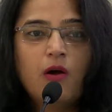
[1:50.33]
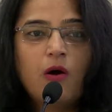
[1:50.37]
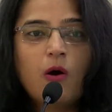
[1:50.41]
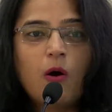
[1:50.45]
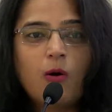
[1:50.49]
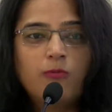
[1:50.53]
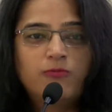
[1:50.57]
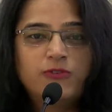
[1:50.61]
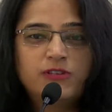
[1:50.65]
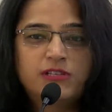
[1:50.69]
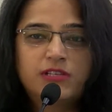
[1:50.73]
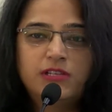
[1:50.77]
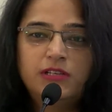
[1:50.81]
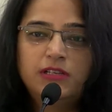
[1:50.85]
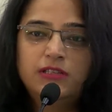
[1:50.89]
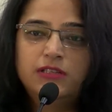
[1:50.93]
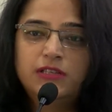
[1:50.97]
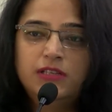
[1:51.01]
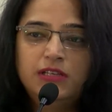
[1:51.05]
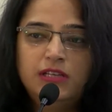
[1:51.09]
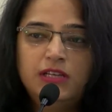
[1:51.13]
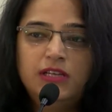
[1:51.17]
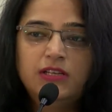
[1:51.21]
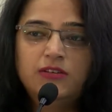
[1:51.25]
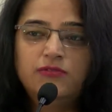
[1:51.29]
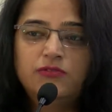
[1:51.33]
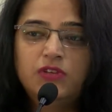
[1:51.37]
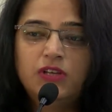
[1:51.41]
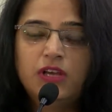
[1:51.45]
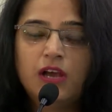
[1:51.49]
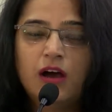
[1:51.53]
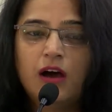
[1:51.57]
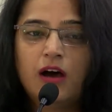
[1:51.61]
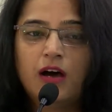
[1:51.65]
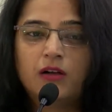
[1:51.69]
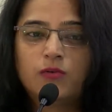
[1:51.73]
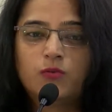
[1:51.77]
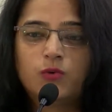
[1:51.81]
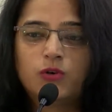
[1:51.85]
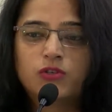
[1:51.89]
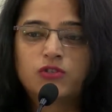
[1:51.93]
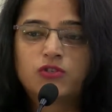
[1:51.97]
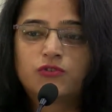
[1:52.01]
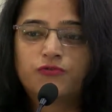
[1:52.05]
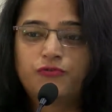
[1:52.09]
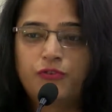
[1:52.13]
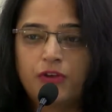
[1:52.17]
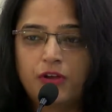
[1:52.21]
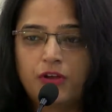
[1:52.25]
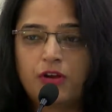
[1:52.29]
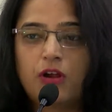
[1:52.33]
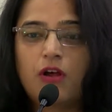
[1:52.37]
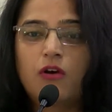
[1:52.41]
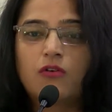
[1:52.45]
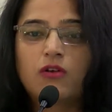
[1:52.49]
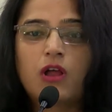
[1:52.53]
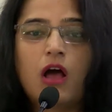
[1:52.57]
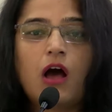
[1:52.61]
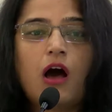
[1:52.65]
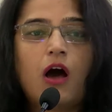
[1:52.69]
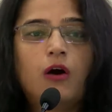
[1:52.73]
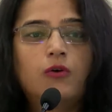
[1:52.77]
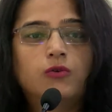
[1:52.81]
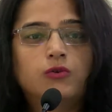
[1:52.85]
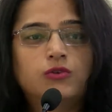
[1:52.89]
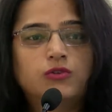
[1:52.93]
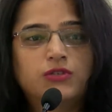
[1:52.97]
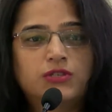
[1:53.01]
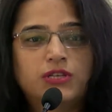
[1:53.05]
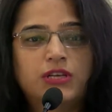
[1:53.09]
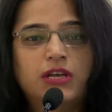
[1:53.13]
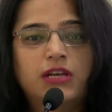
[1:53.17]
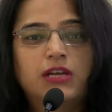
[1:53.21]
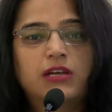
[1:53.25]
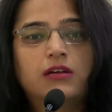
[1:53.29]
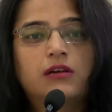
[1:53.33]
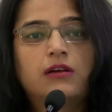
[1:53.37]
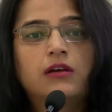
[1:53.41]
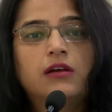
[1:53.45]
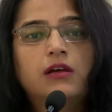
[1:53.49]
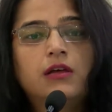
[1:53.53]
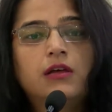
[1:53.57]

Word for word: obviously the need of the hour was to figure out how to take